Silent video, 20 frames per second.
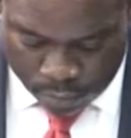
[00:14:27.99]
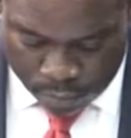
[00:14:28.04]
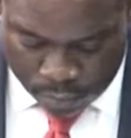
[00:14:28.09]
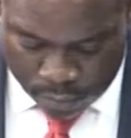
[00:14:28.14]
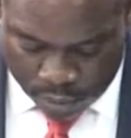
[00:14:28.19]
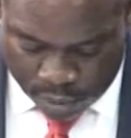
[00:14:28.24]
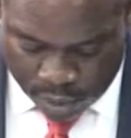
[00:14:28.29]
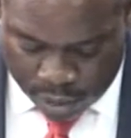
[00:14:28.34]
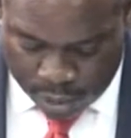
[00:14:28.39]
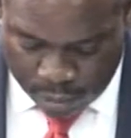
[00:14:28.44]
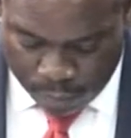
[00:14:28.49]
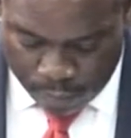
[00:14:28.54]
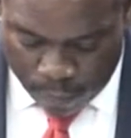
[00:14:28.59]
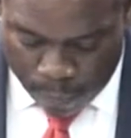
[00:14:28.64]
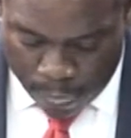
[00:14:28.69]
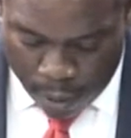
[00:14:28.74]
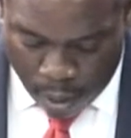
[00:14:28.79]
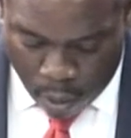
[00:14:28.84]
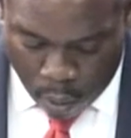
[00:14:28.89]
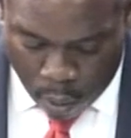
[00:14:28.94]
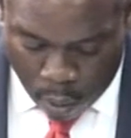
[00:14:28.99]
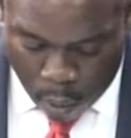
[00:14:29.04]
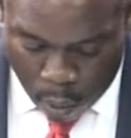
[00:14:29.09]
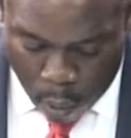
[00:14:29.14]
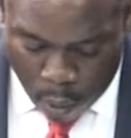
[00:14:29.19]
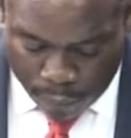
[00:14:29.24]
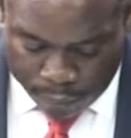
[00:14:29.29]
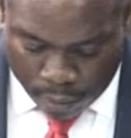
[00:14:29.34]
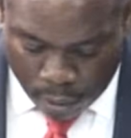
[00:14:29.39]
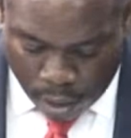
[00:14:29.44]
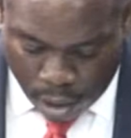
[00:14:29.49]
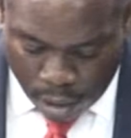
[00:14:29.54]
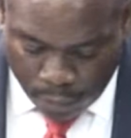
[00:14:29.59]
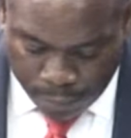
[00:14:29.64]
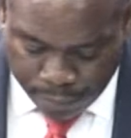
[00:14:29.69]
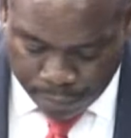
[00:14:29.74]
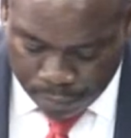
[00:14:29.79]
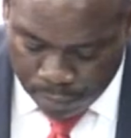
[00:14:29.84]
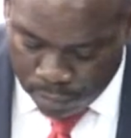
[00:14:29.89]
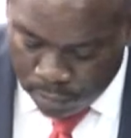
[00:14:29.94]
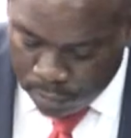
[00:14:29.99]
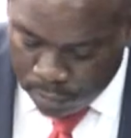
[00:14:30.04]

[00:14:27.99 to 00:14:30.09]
Sir, overall,